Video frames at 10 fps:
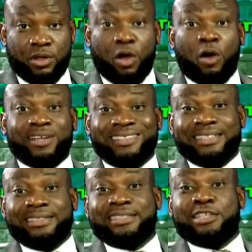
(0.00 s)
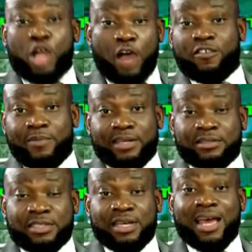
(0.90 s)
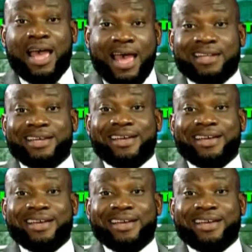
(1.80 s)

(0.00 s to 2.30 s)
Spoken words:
or indeed the government and